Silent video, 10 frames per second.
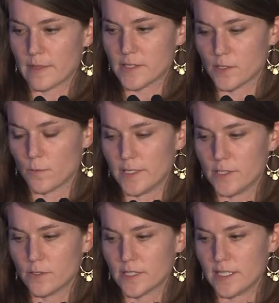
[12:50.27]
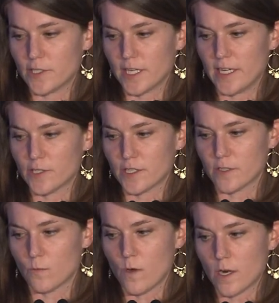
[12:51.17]
So we do see changes
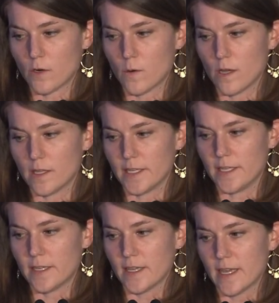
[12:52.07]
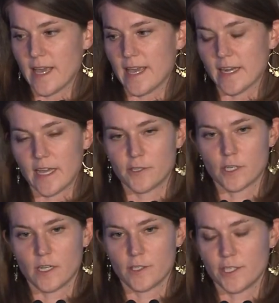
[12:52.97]
in water quality and
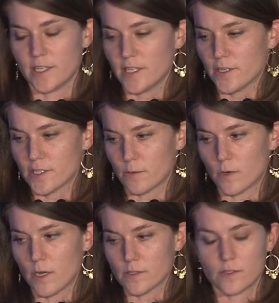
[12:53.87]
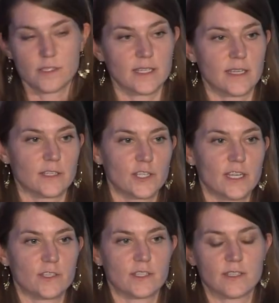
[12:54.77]
hydrology in years that we're also seeing
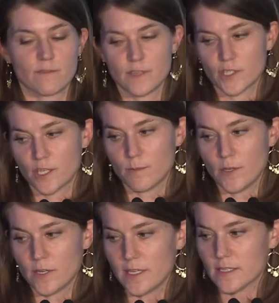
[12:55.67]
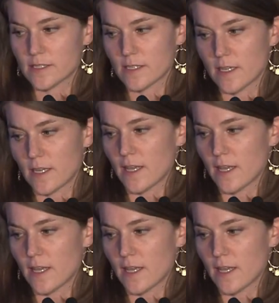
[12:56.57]
changes in fish communities.